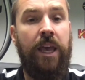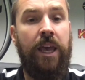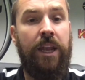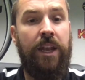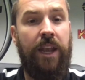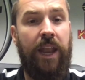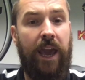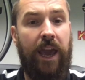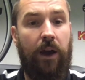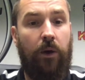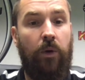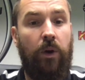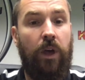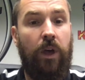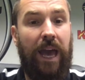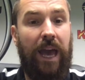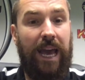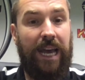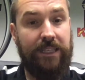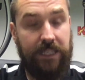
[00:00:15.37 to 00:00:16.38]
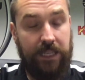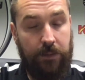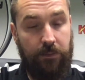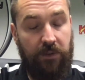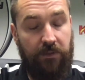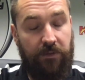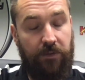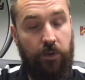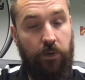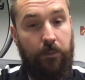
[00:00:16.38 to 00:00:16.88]
Now, as some
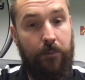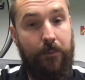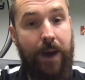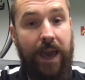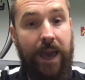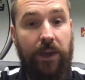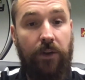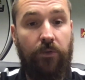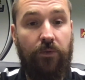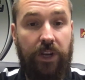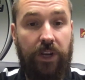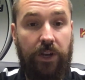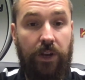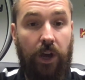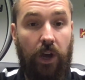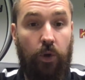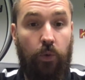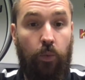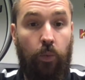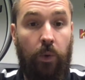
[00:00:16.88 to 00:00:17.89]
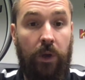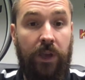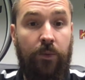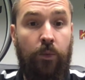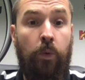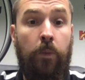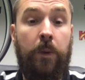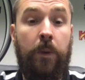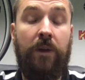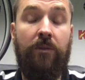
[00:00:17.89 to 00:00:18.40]
of you may already know, we
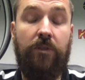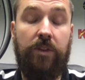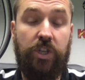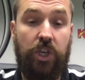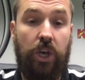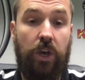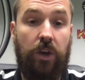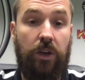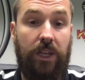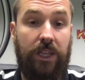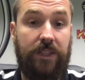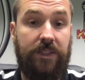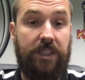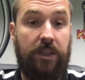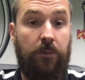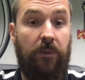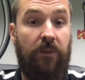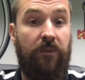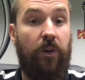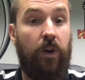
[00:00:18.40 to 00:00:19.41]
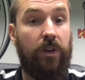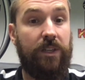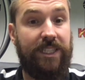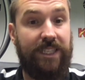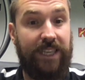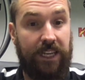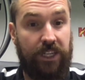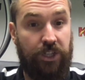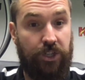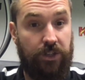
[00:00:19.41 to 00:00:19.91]
will be returning to some of our
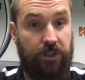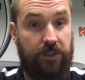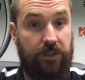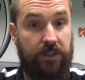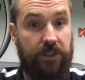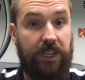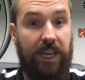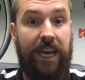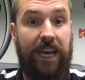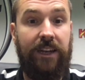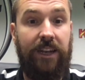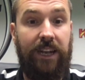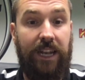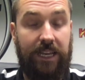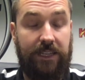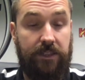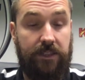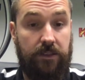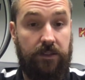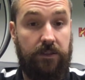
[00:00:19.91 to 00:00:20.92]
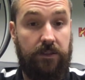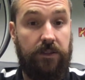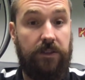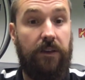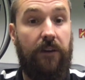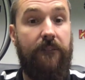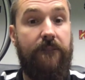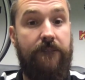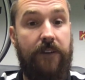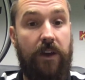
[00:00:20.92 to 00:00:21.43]
sessions and lessons
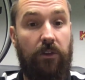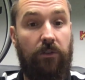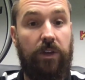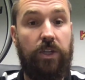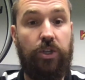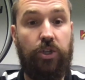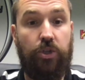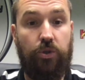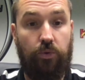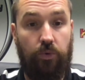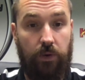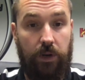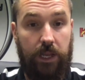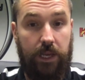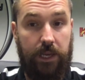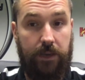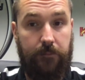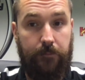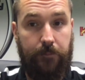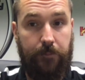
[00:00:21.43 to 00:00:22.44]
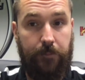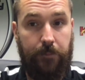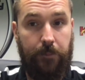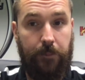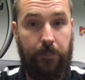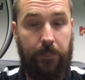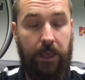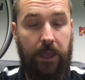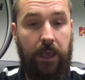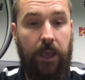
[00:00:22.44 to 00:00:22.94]
very shortly.
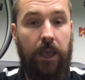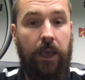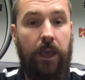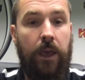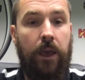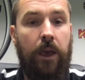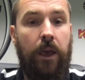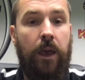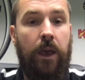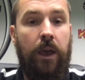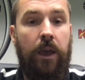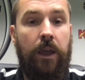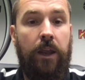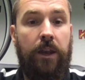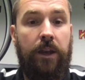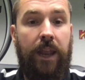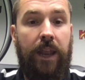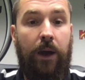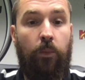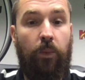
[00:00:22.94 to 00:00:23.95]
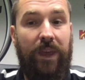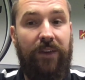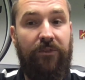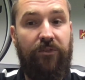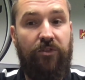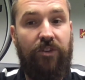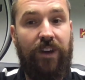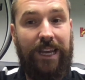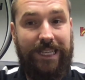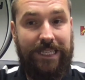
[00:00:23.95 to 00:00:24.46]
Now we have
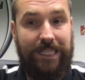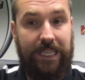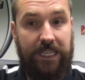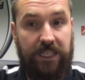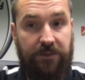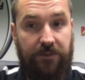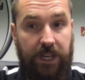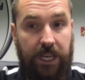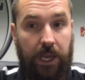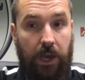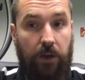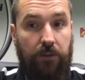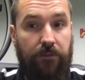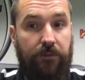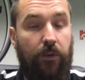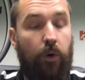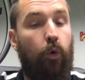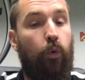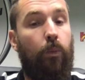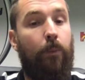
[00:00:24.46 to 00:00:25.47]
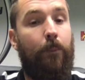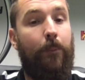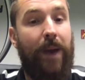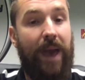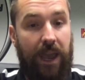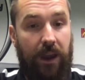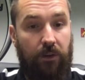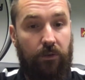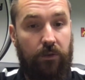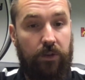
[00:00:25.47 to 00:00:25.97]
created this video for all
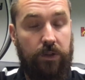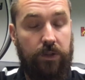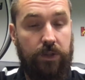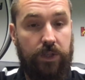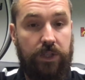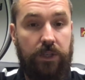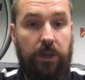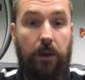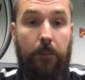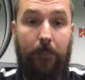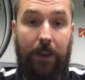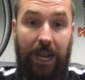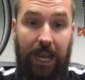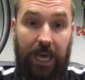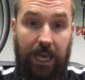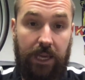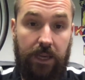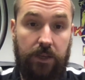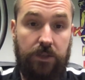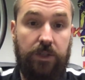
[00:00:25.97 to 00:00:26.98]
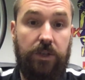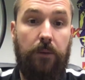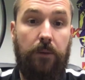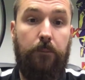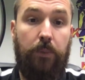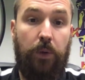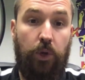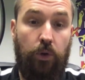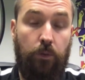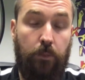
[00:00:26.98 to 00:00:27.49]
parents, players,
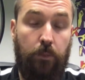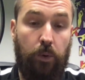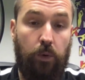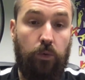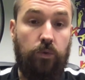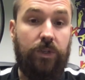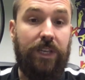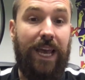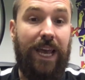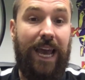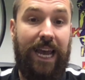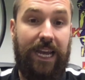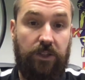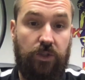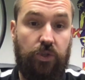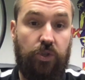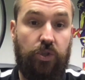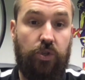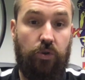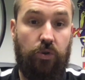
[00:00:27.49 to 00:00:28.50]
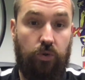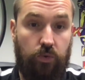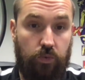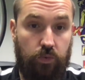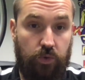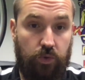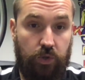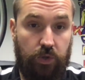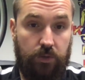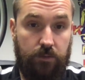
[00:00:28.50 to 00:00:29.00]
pupils and
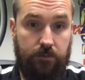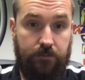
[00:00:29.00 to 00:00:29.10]
schools.